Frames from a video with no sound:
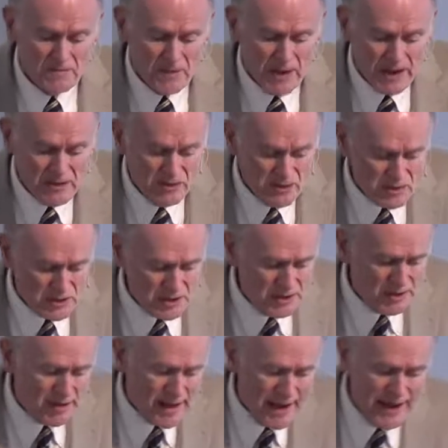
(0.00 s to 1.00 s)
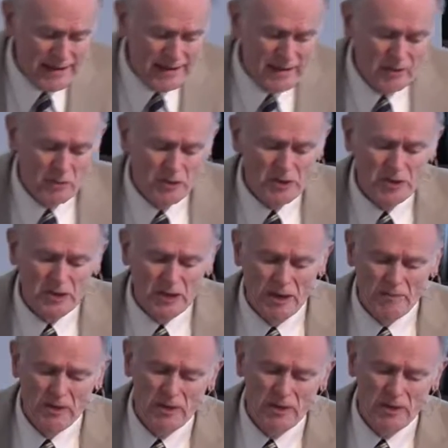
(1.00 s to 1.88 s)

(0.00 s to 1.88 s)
And you see that when you come